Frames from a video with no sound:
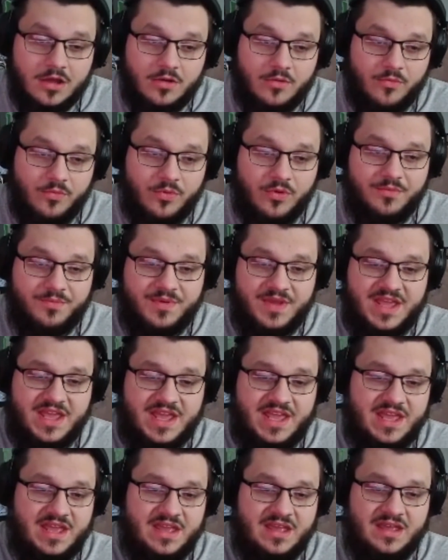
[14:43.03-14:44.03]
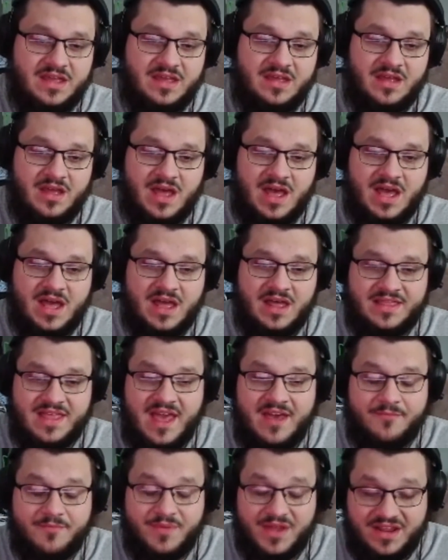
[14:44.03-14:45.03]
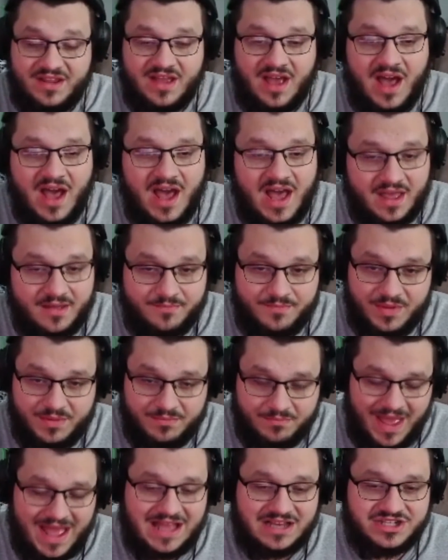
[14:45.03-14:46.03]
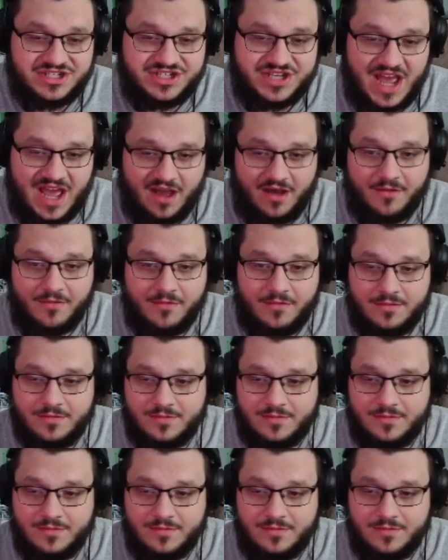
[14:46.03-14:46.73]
will be, that have been caught, been patched out.